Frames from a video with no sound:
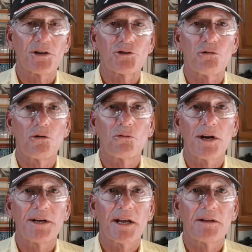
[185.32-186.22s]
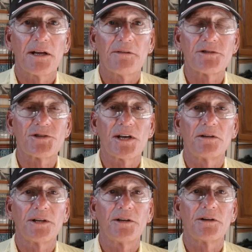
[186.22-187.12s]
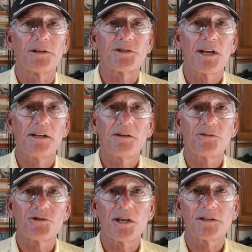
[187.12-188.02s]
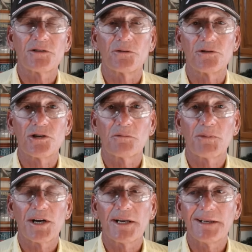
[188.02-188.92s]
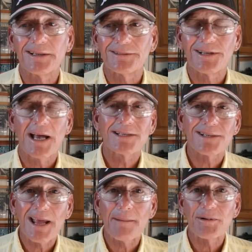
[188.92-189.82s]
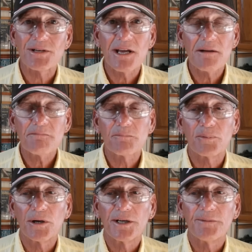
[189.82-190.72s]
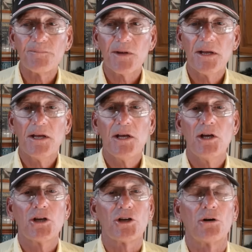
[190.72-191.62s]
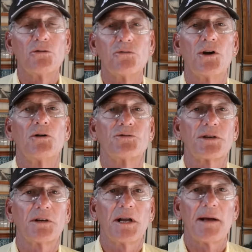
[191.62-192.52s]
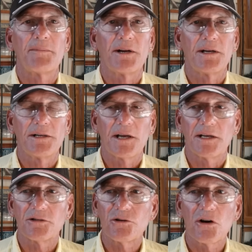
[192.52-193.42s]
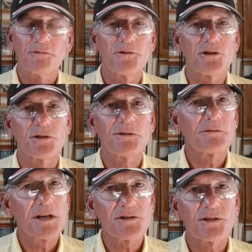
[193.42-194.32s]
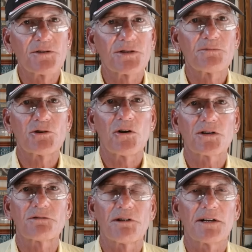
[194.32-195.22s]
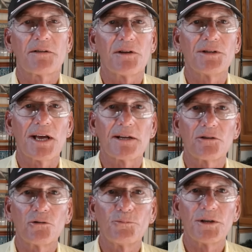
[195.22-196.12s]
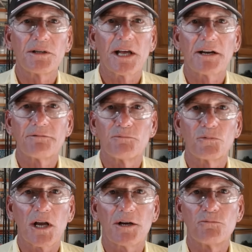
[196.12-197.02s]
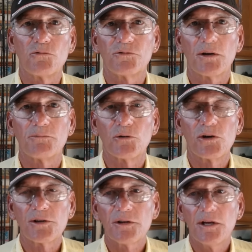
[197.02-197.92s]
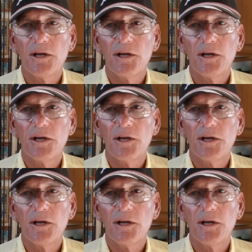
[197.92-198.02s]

on a troll right now, they haven't settled in on the sand eels yet, so the jig bite hasn't happened yet, but you know, who knows? It could happen any day. Shark fishing, there's still some sharks around, thinned out a little bit. A lot of them kind of moved up north